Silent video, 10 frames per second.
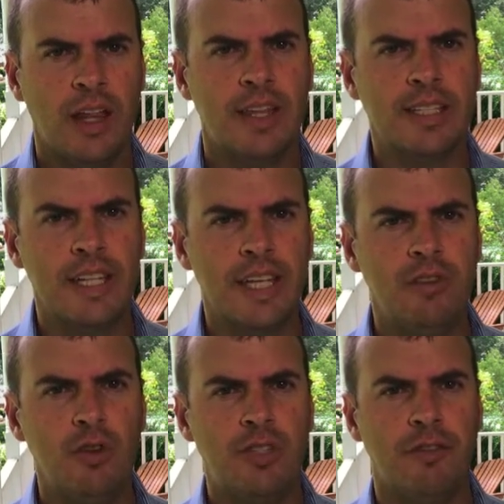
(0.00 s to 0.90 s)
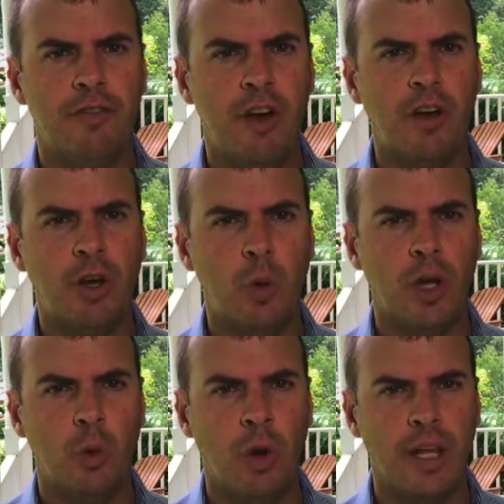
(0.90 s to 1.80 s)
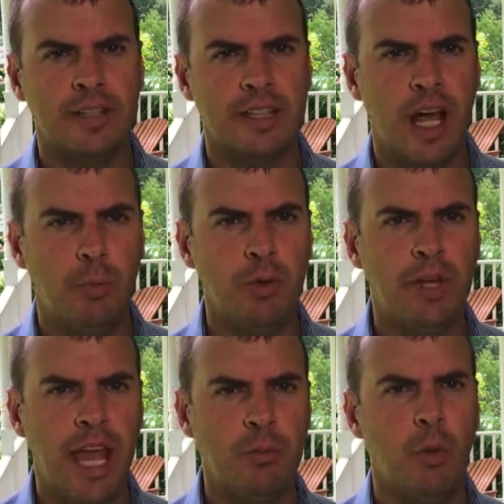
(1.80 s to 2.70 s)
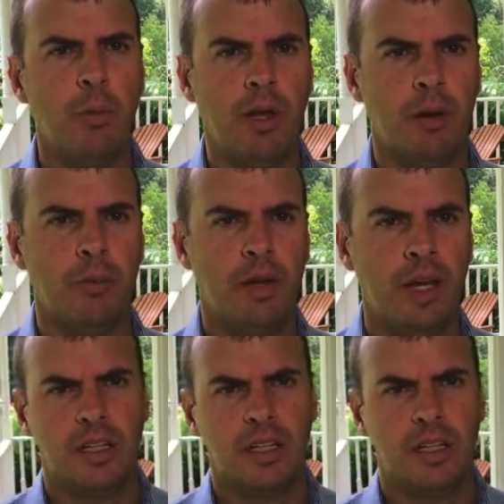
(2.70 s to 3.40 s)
This can give you some very quick wins and help you gain momentum.